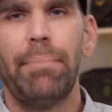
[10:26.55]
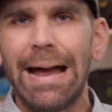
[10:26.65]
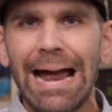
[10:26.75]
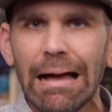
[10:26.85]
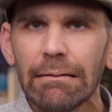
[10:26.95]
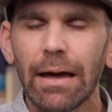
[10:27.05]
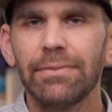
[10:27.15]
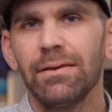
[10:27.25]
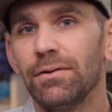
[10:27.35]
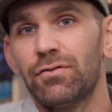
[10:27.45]
Bad? I
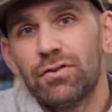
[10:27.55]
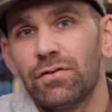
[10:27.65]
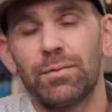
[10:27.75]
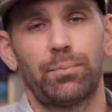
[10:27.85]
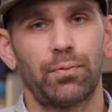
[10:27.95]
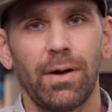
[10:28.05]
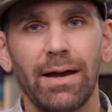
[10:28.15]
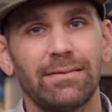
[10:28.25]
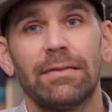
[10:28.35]
think it's just the price.